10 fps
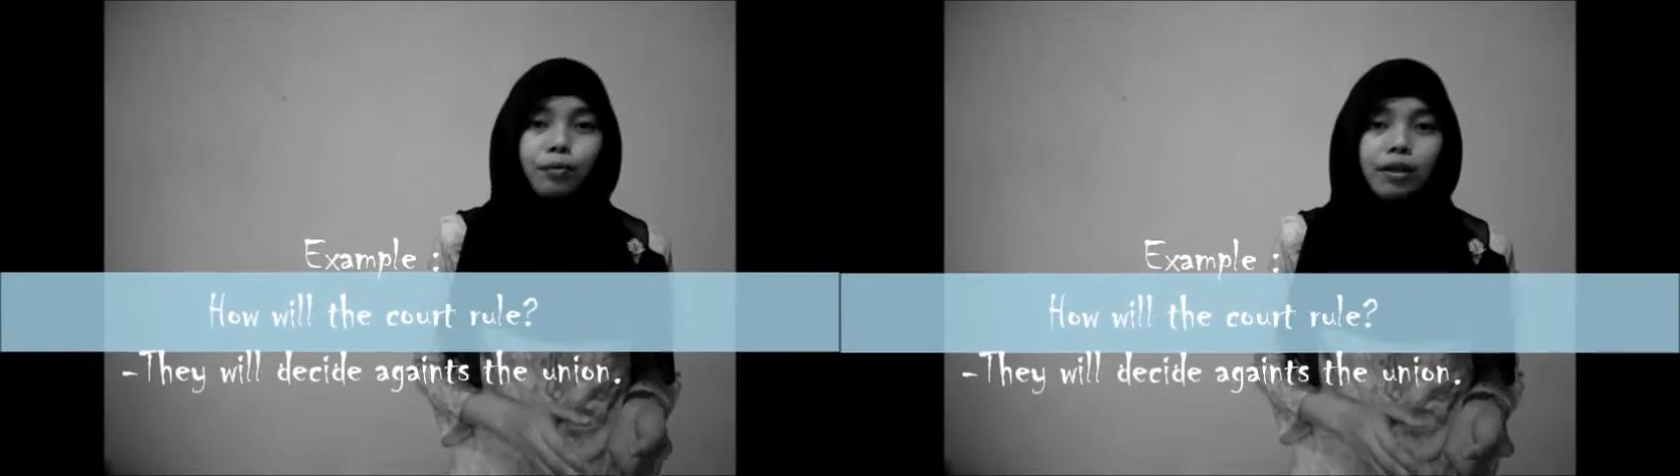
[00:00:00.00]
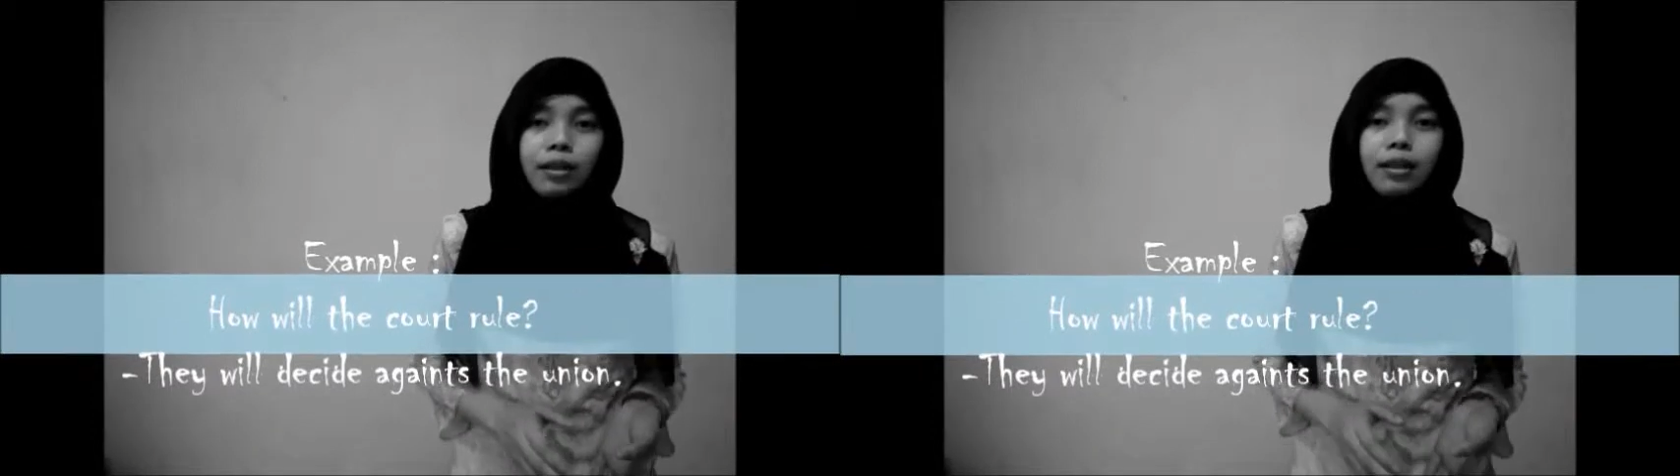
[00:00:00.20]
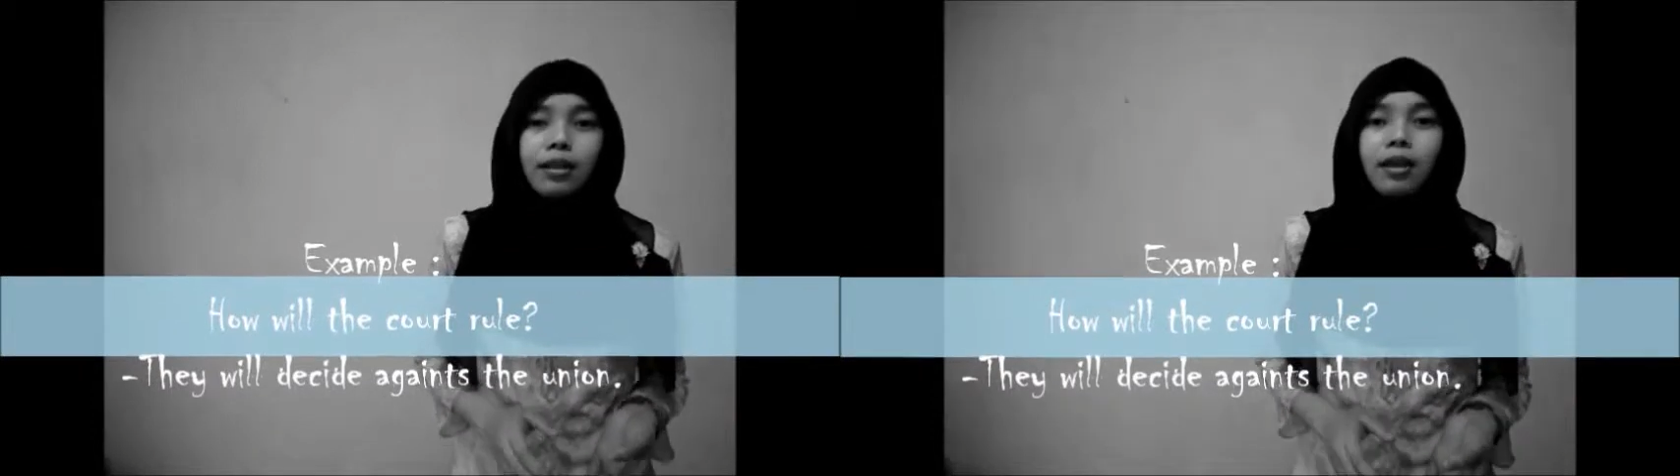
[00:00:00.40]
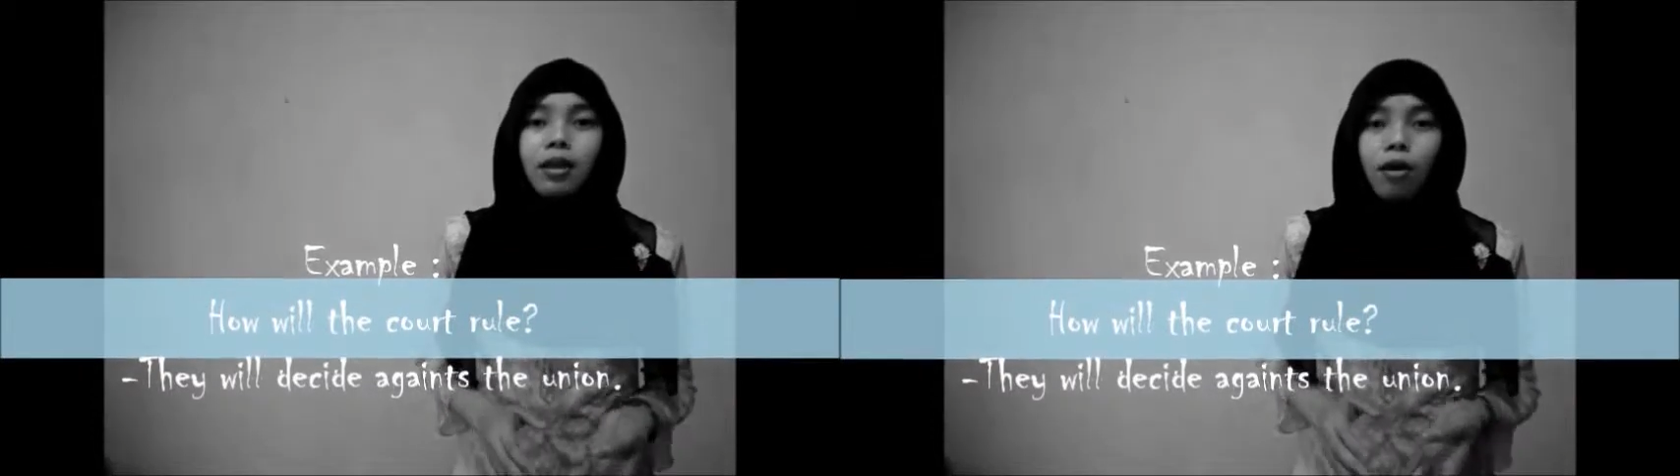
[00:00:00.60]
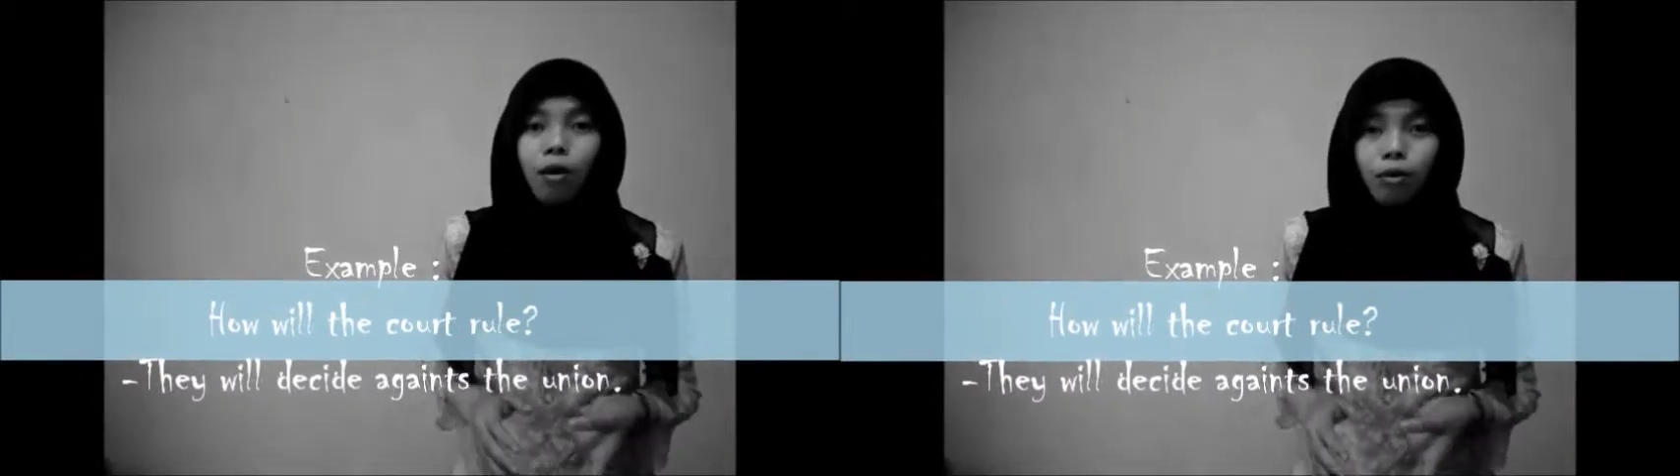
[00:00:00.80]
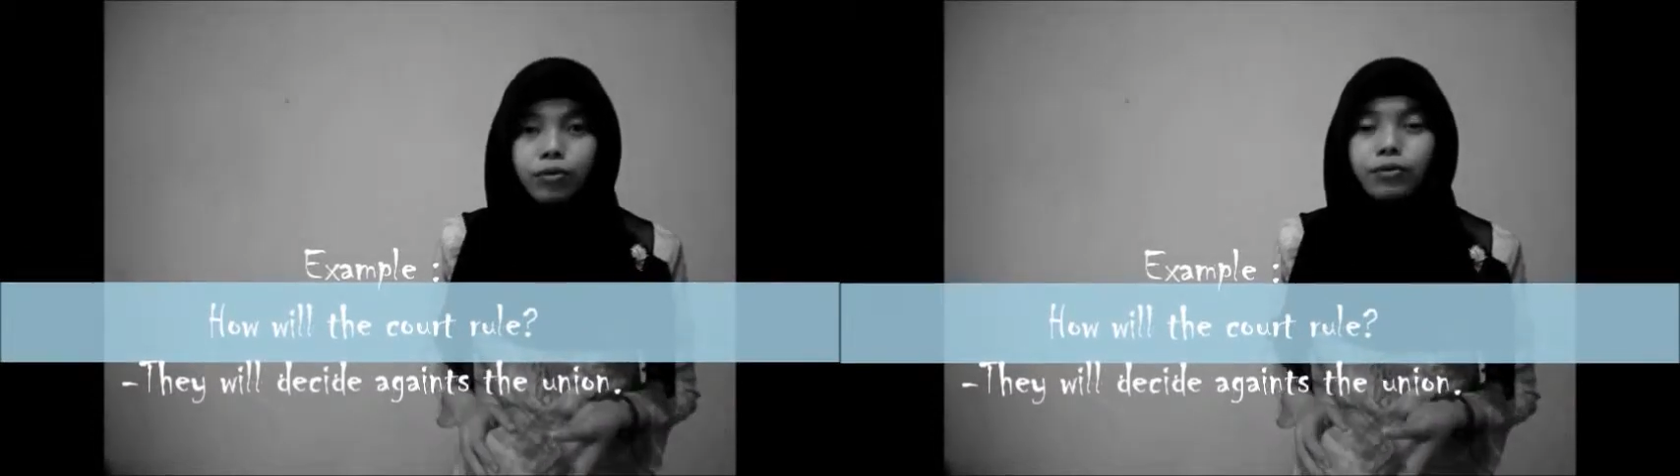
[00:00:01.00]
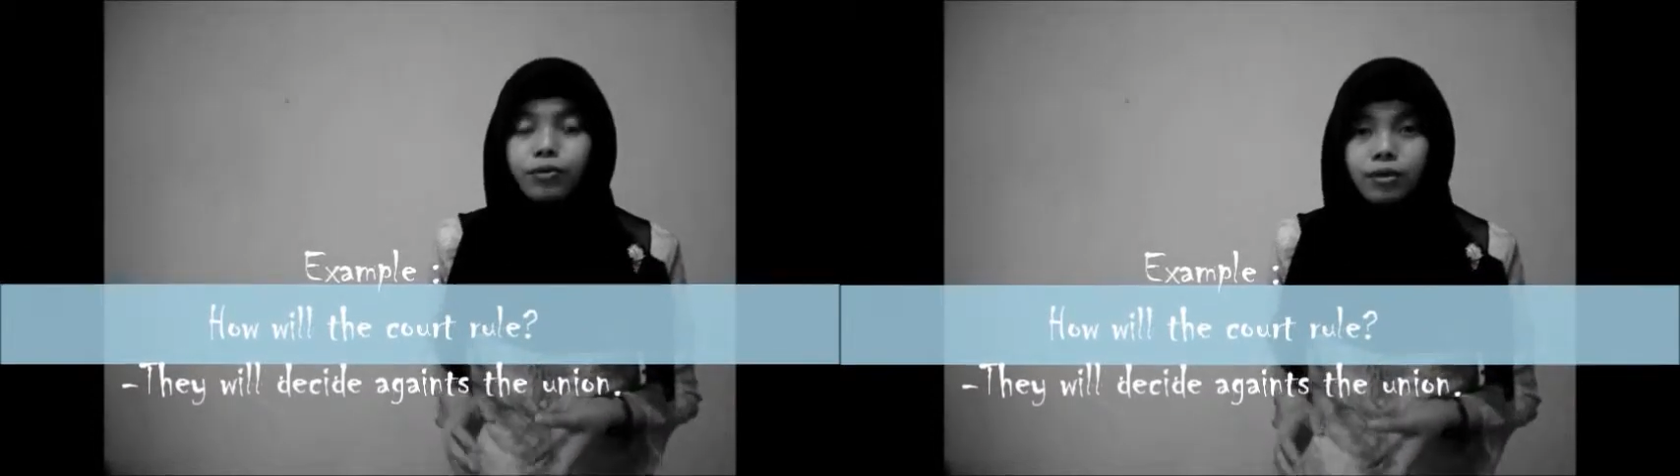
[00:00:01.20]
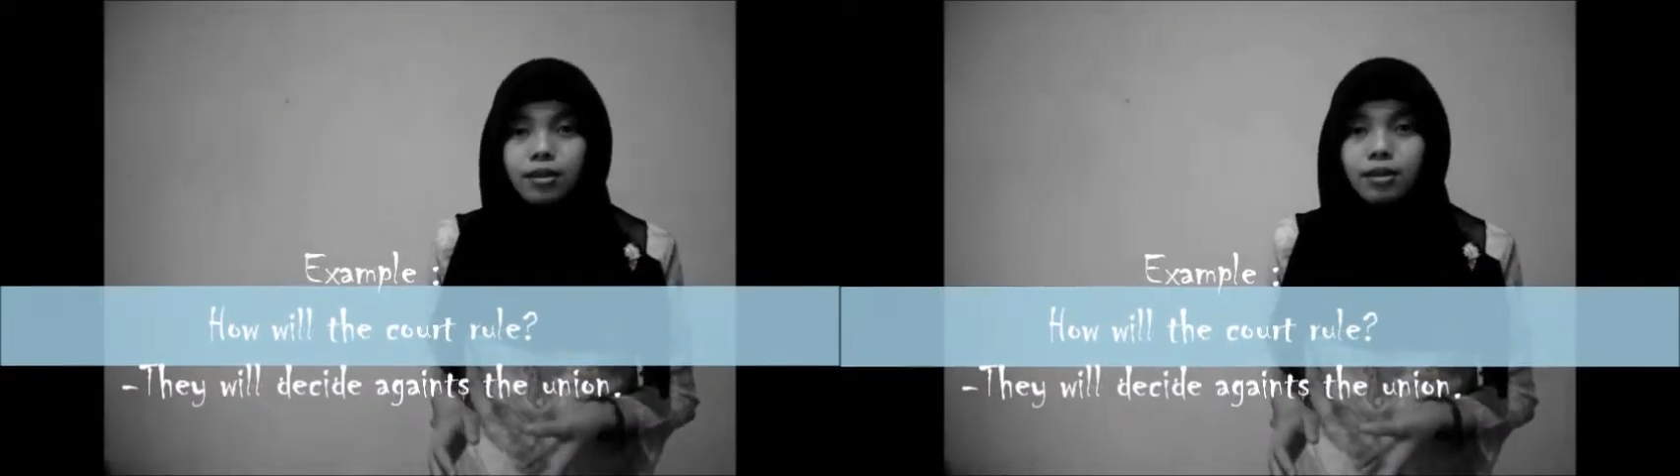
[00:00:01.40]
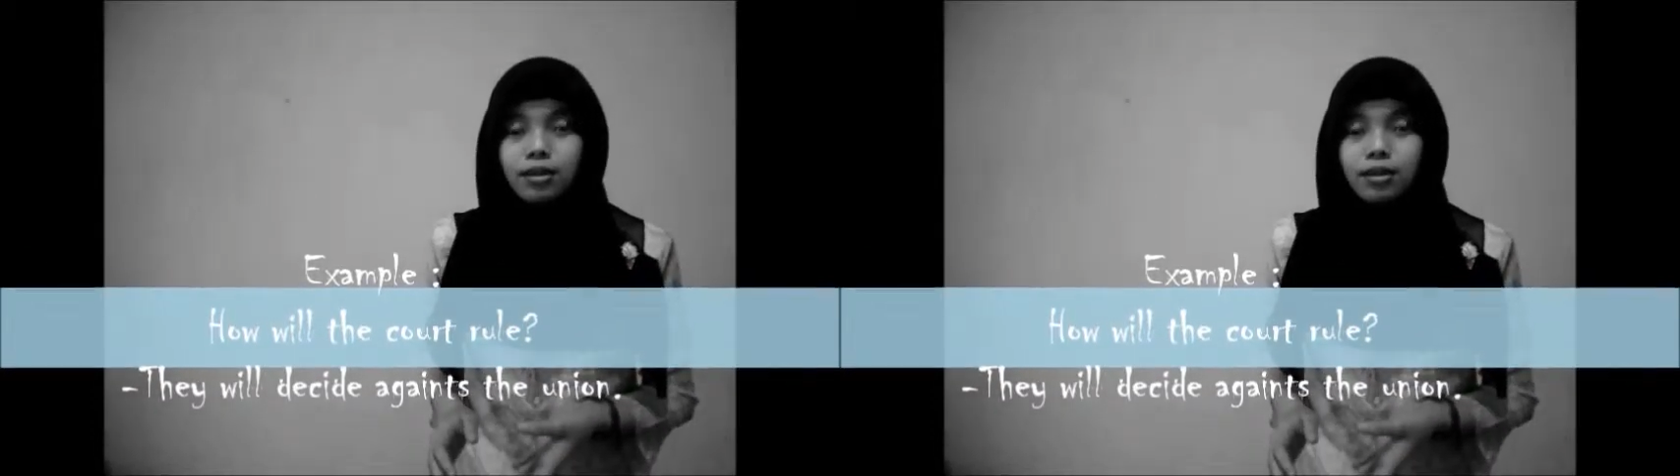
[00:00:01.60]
will the court rule?